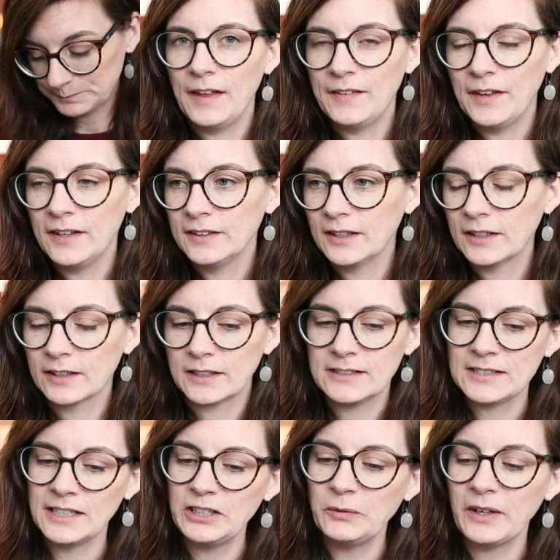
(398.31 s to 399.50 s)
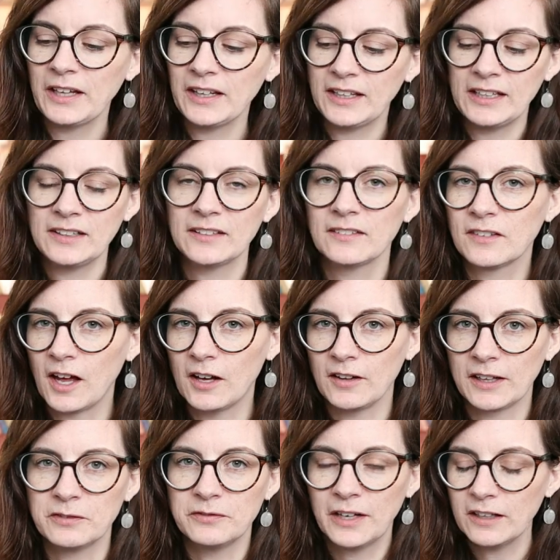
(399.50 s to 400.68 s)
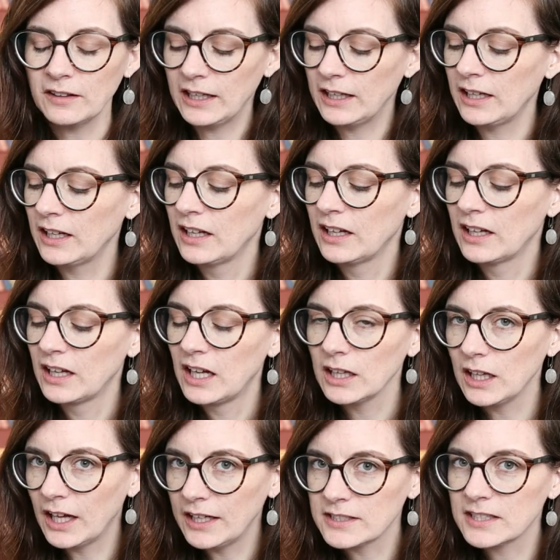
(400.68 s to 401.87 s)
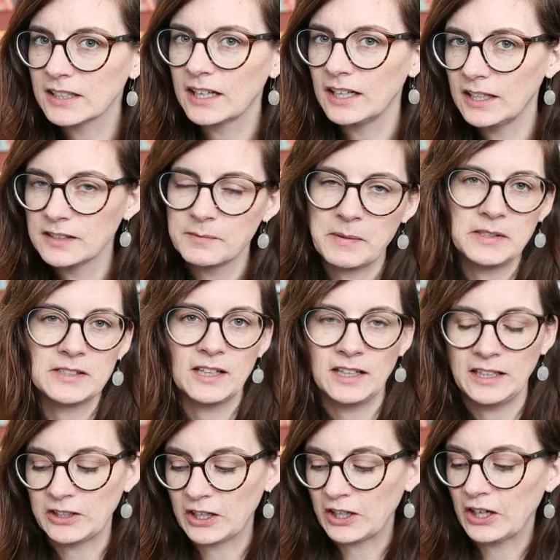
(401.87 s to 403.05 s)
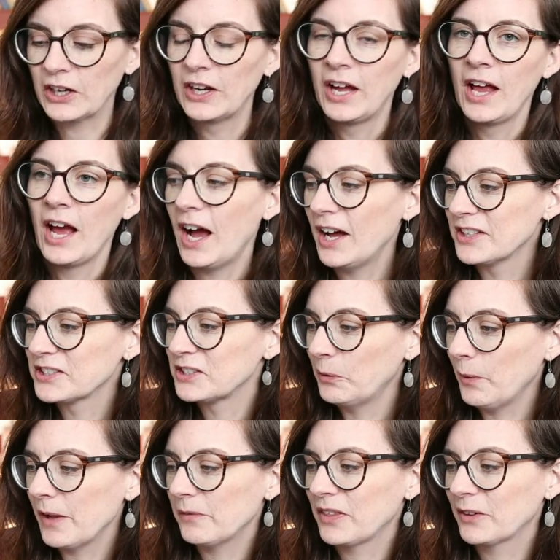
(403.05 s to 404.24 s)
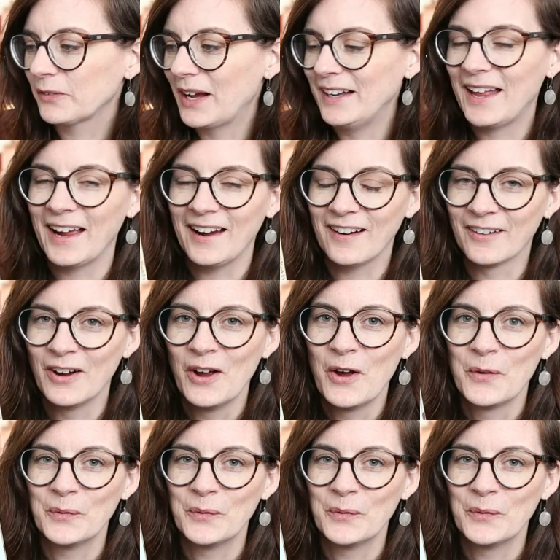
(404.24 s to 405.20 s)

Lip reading: And then continuing in the like fairly light, getting maybe slightly darker, Snow White with the Red Hair.